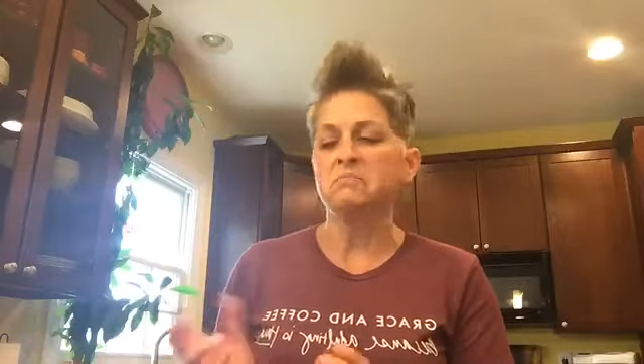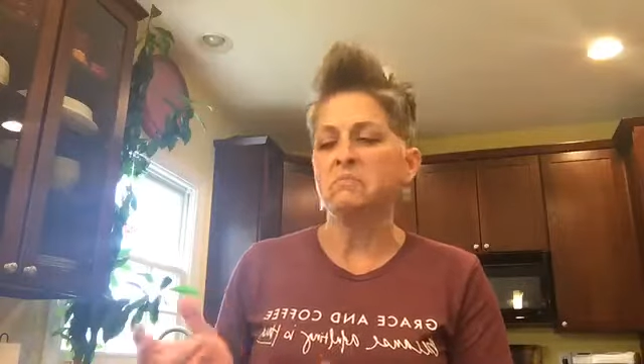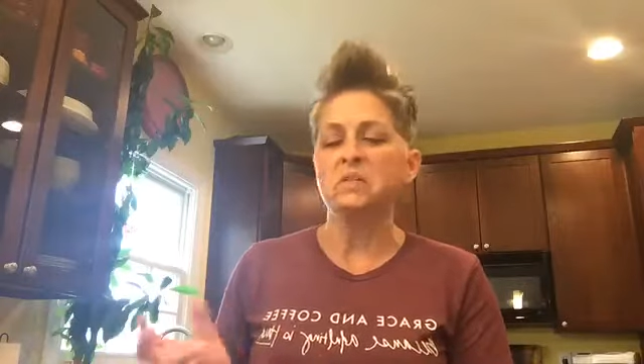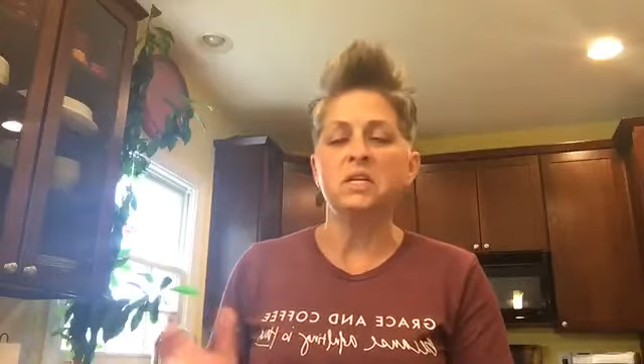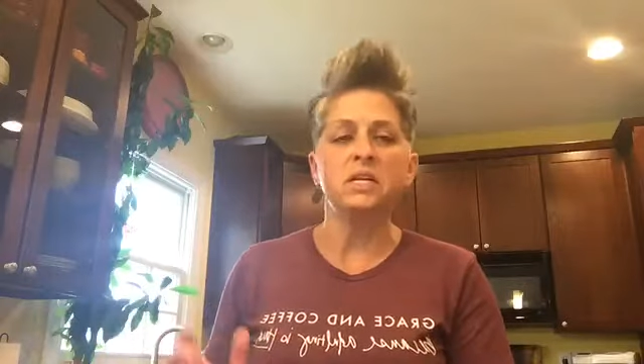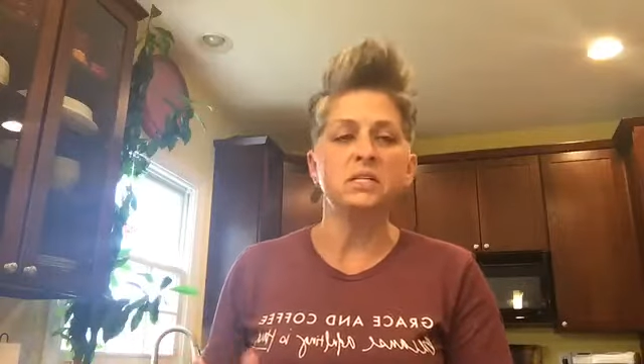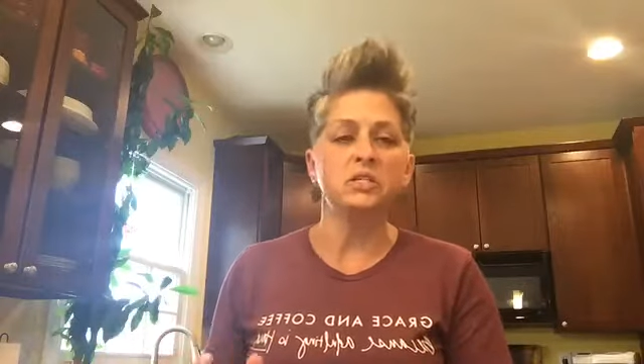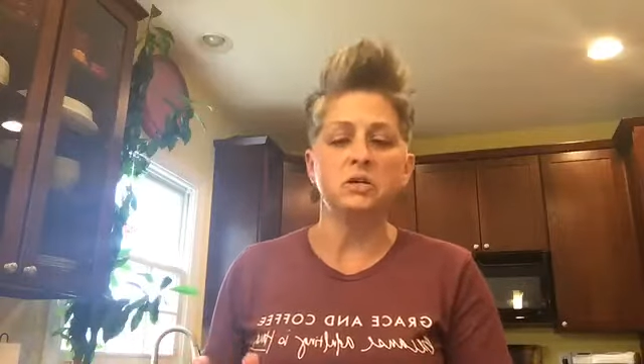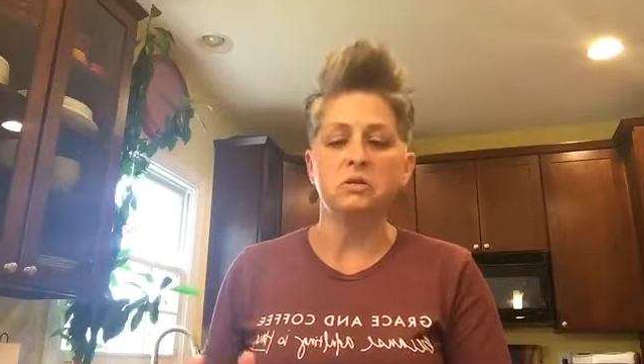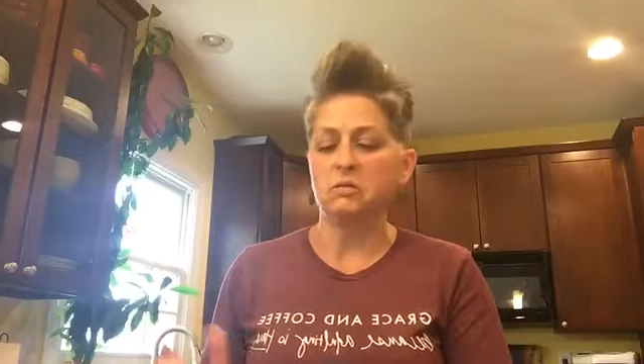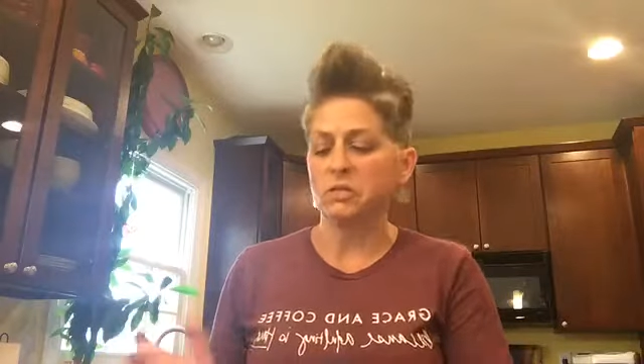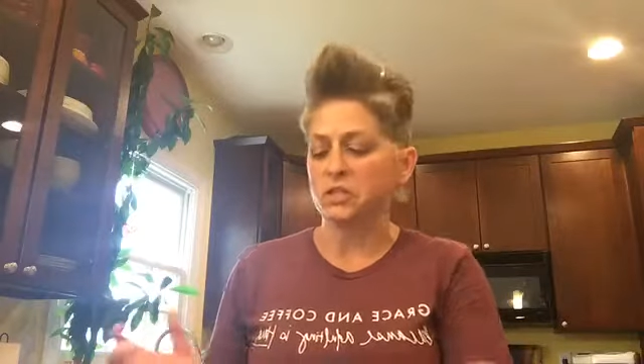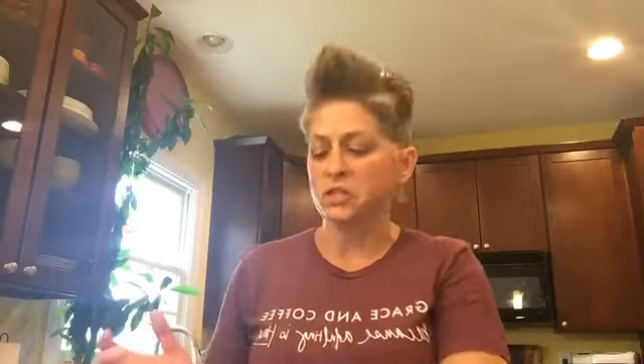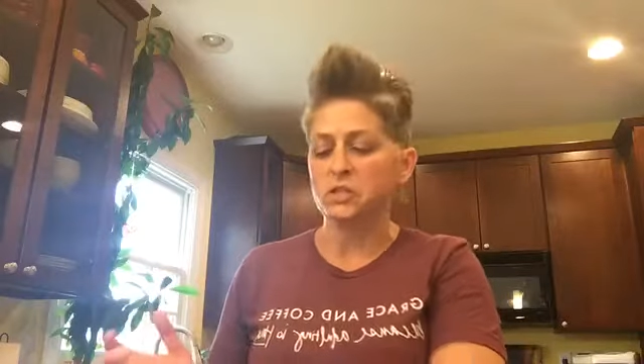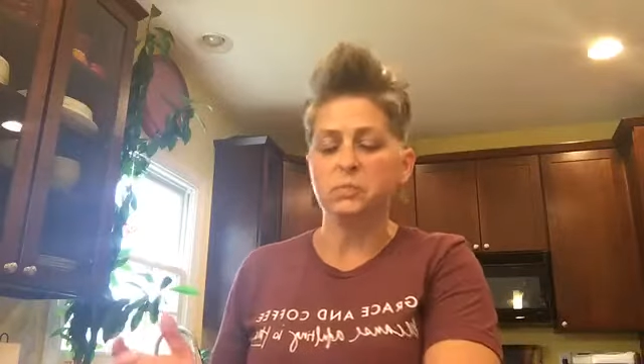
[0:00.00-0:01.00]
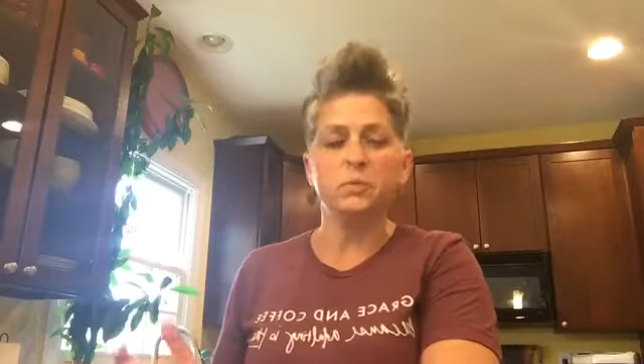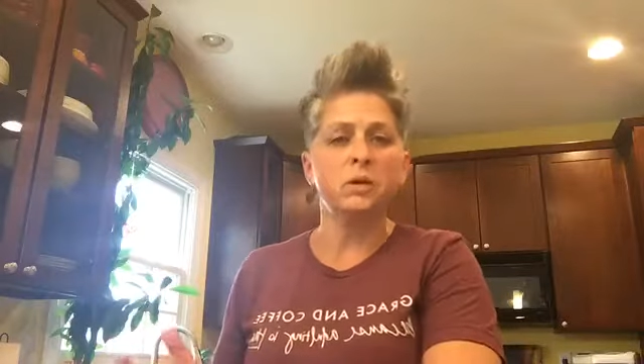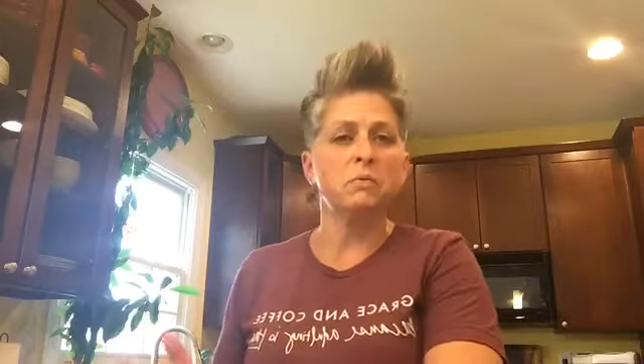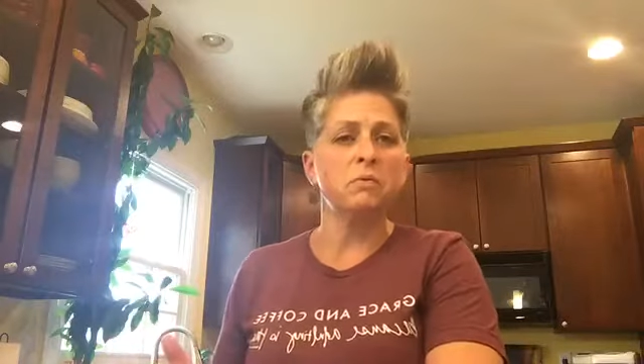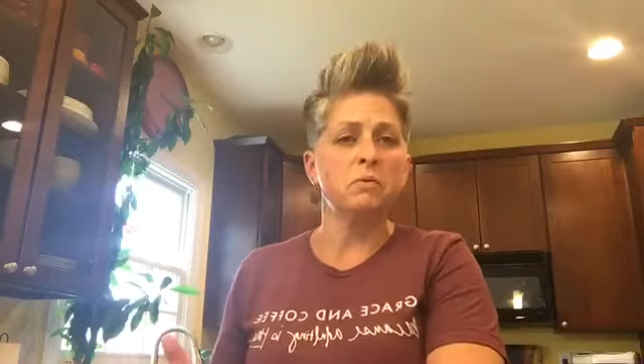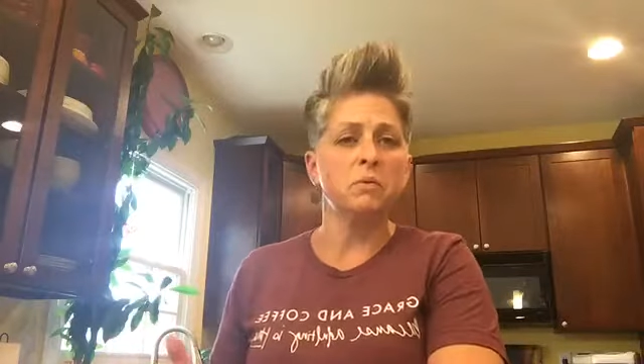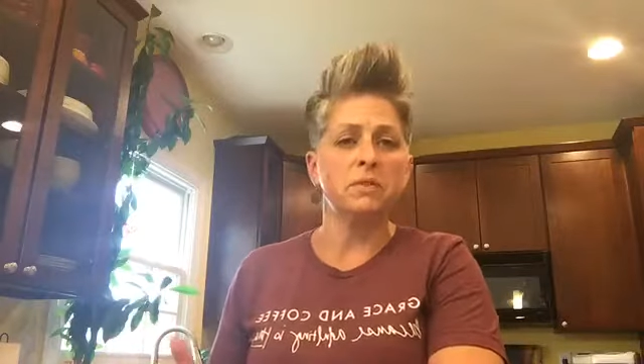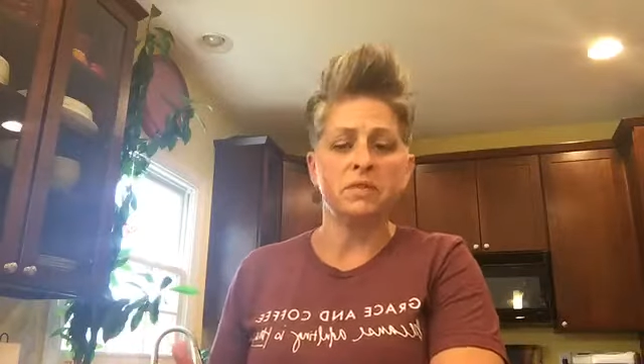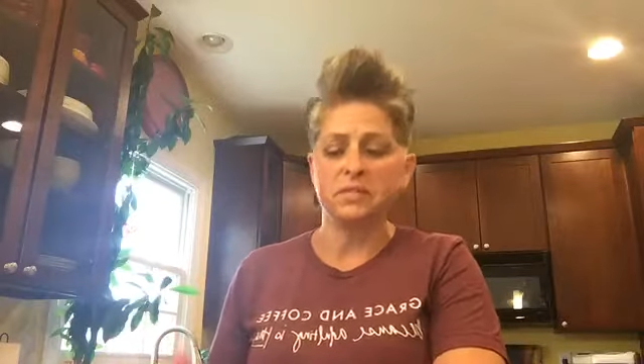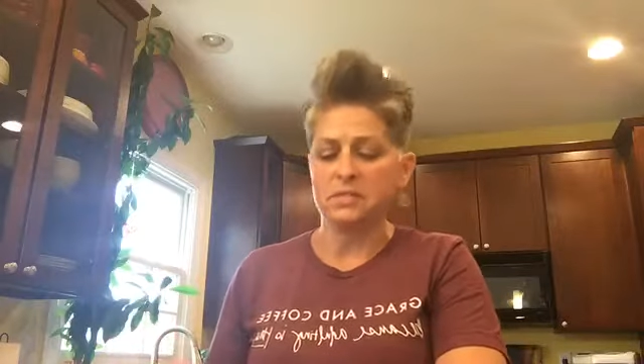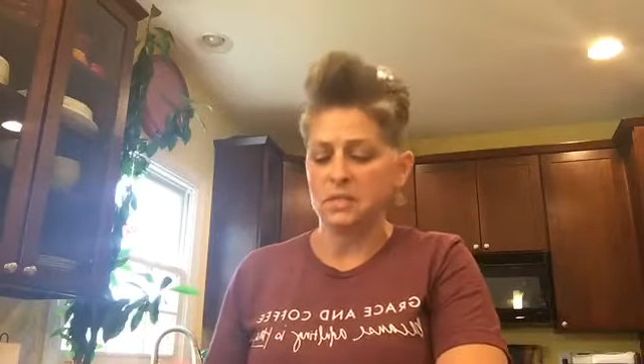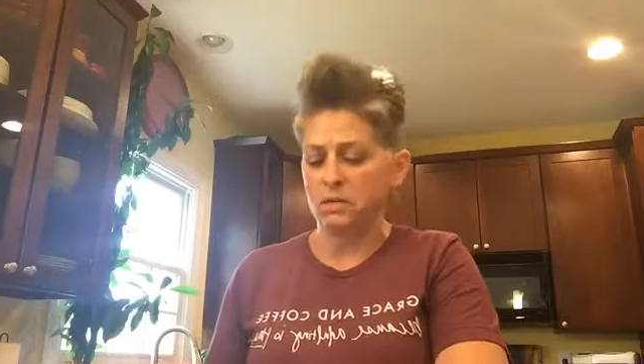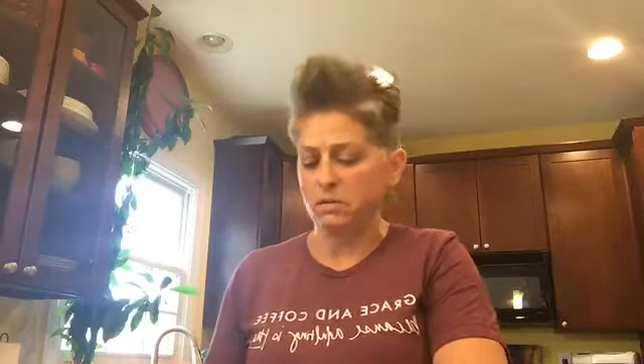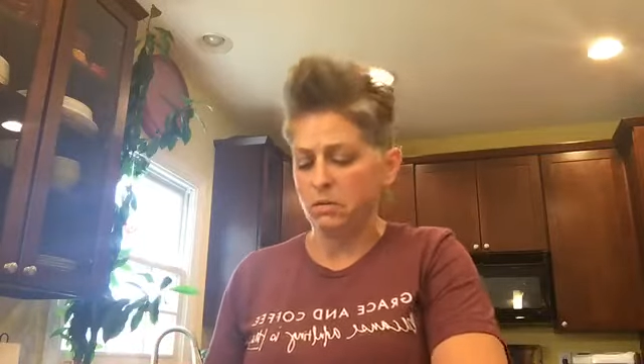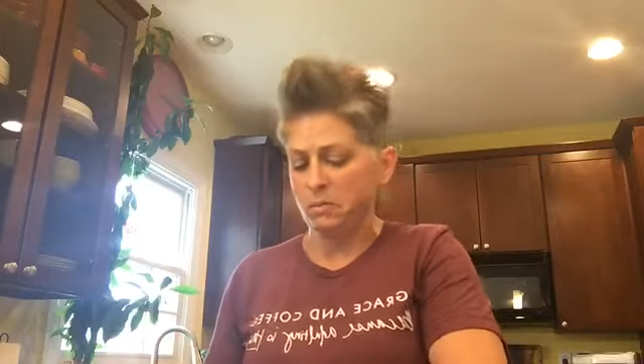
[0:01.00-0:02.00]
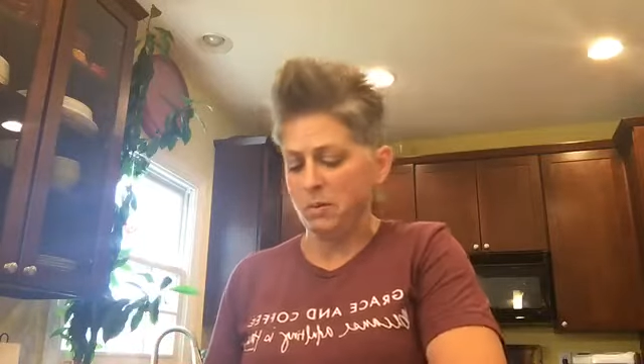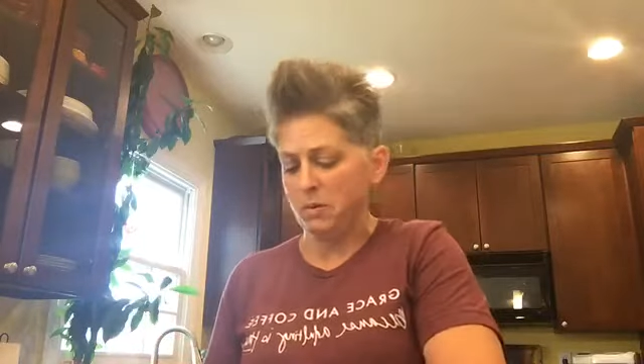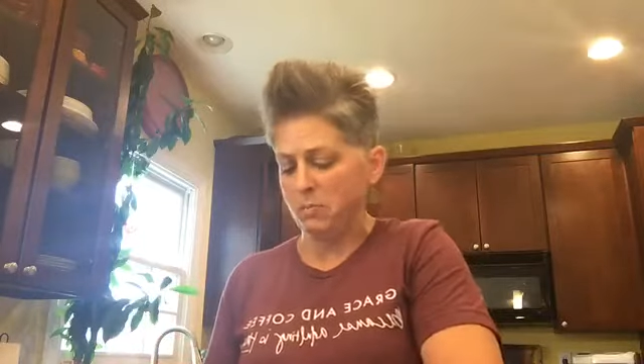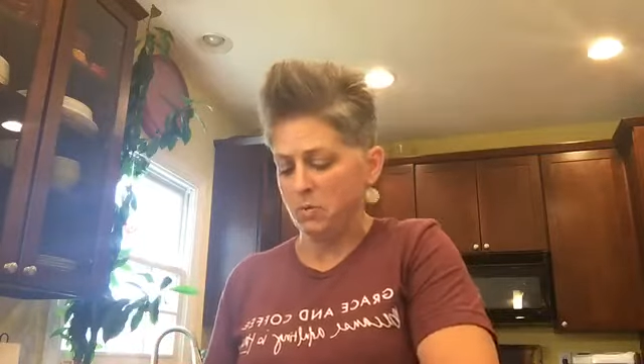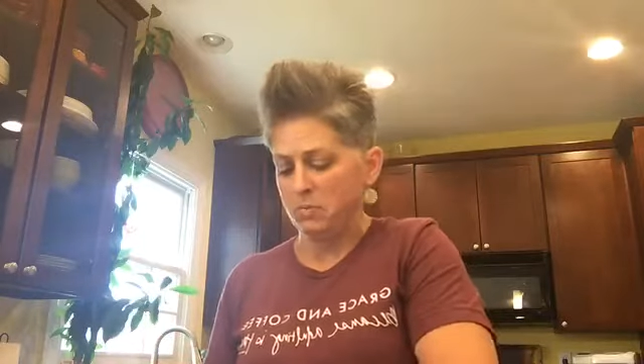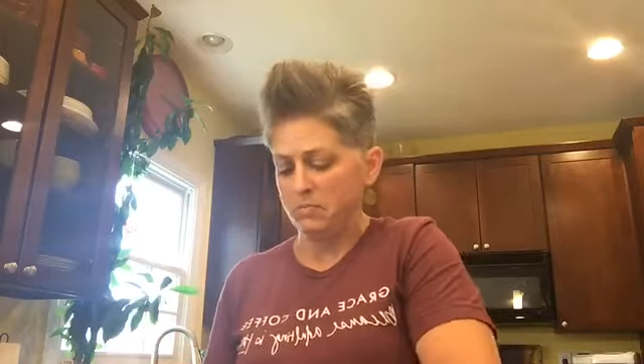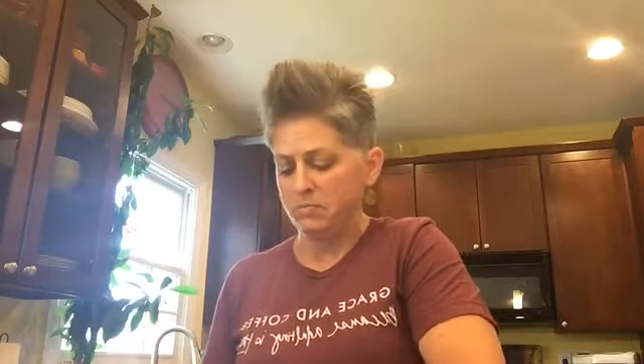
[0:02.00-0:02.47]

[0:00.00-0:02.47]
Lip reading: then I totally just went with what they said on the paper.